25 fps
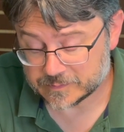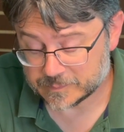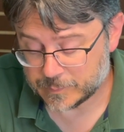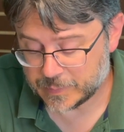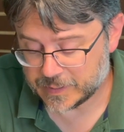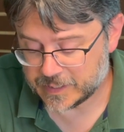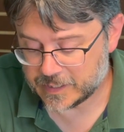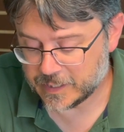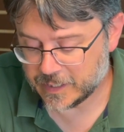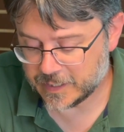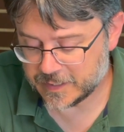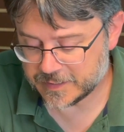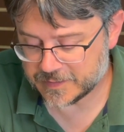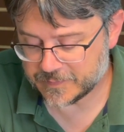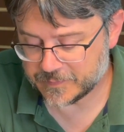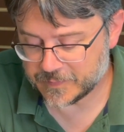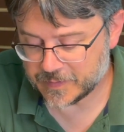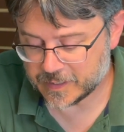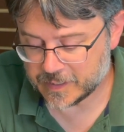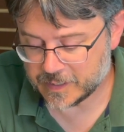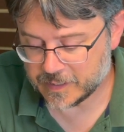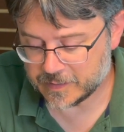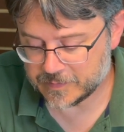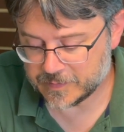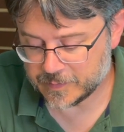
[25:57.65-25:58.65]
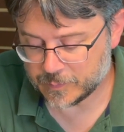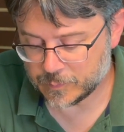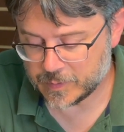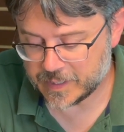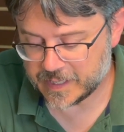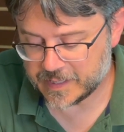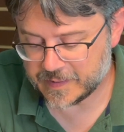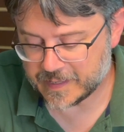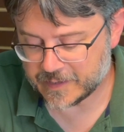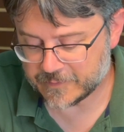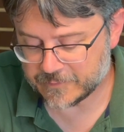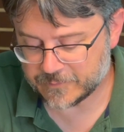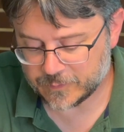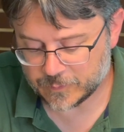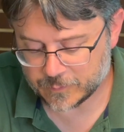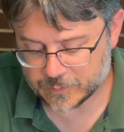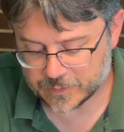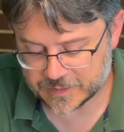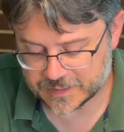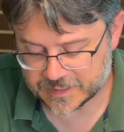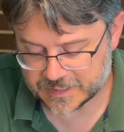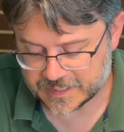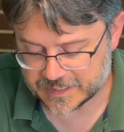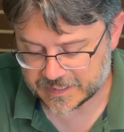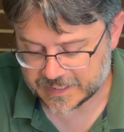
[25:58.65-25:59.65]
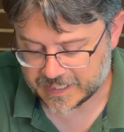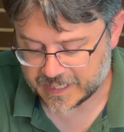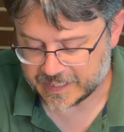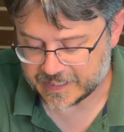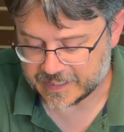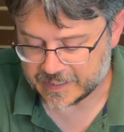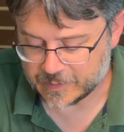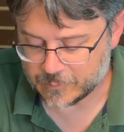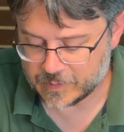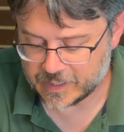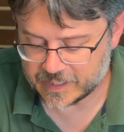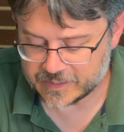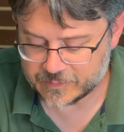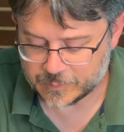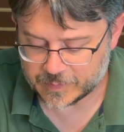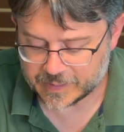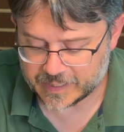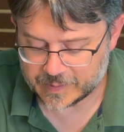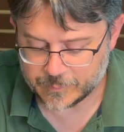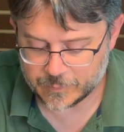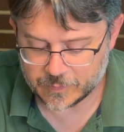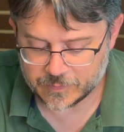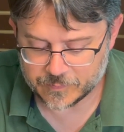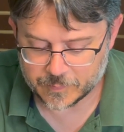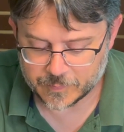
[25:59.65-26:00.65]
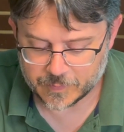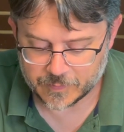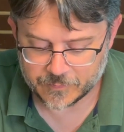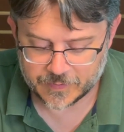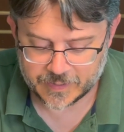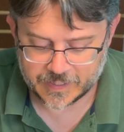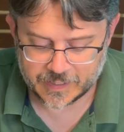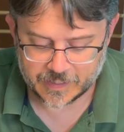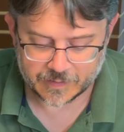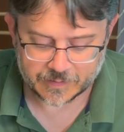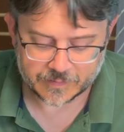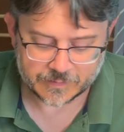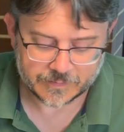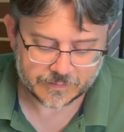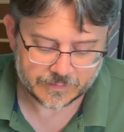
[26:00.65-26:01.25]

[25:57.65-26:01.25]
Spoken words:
because of the way that floor is designed. Now watch when I move him over here.